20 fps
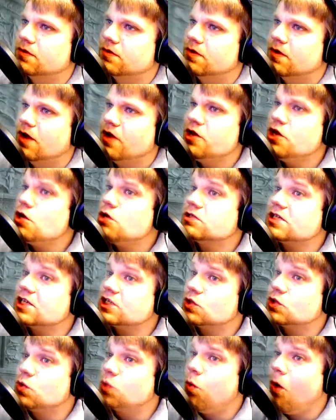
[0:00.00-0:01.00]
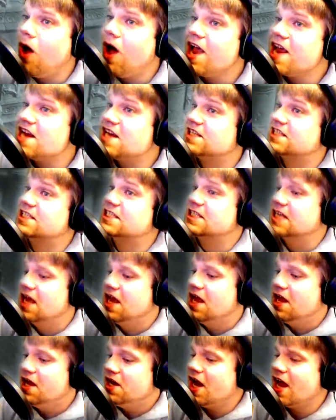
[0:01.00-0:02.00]
I used it twice!
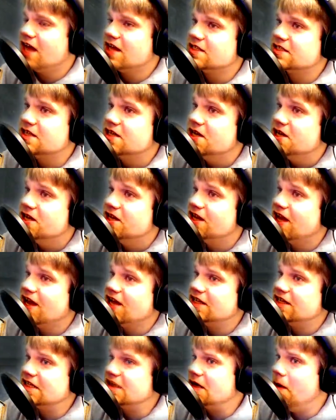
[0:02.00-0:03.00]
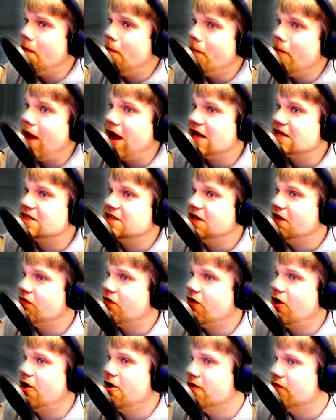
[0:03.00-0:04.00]
That's a massive
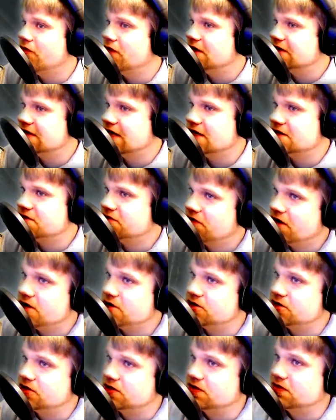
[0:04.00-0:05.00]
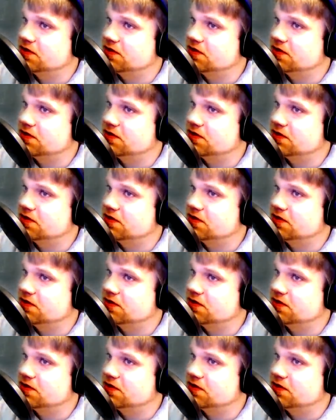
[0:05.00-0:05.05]
over-exaggeration.